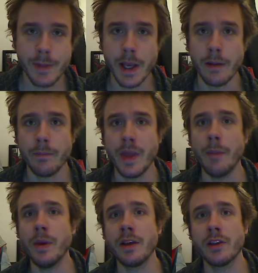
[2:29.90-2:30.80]
Yeah.
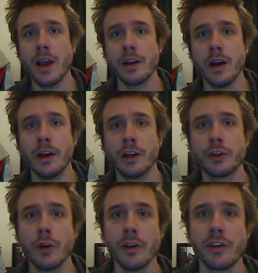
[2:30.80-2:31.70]
That being said, gun
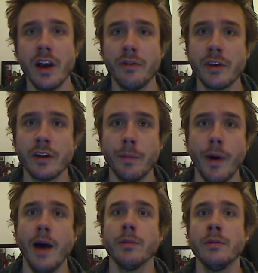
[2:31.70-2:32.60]
control itself isn't a
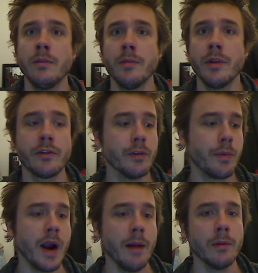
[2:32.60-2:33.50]
problem. I mean, there's no
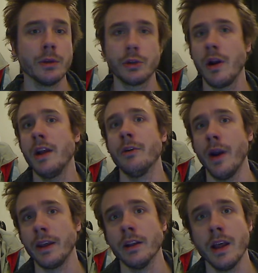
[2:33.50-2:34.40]
problem with trying to
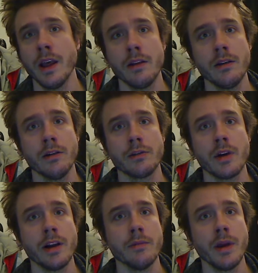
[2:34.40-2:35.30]
regulate, you know,
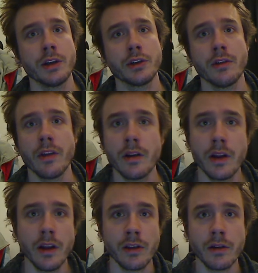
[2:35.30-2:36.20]
trying to make sure that
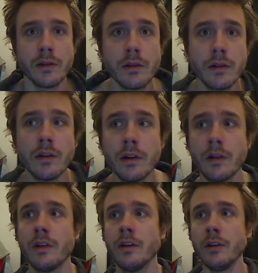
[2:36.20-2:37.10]
it doesn't,
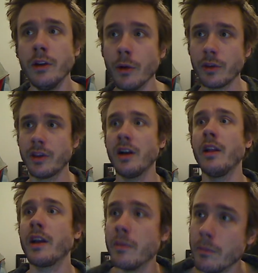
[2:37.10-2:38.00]
you don't sell
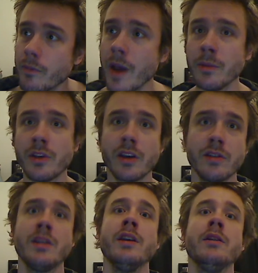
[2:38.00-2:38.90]
like an
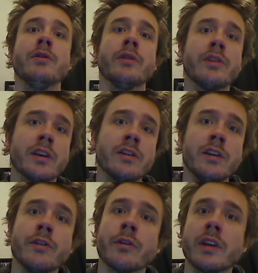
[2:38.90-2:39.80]
M16 to a
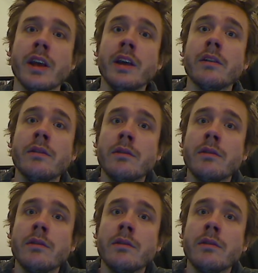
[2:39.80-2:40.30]
16-year-old kid.